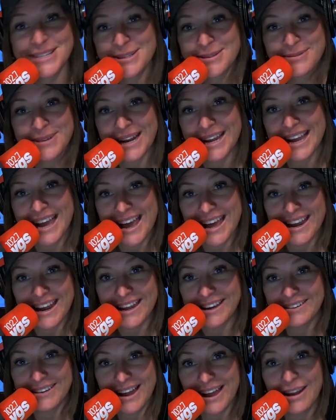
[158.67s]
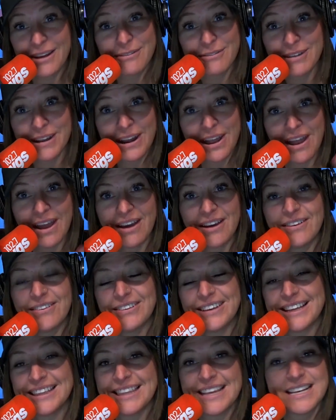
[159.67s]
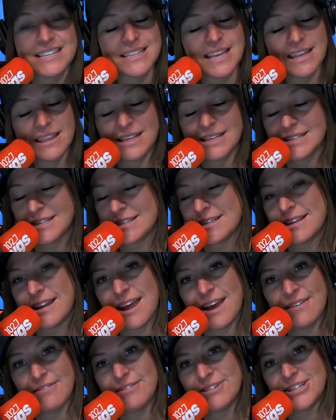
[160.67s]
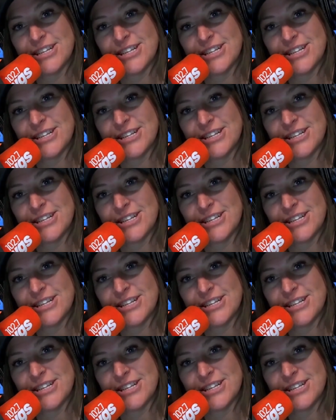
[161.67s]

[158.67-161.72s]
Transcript: this is what I got on video, and they said, this is enough.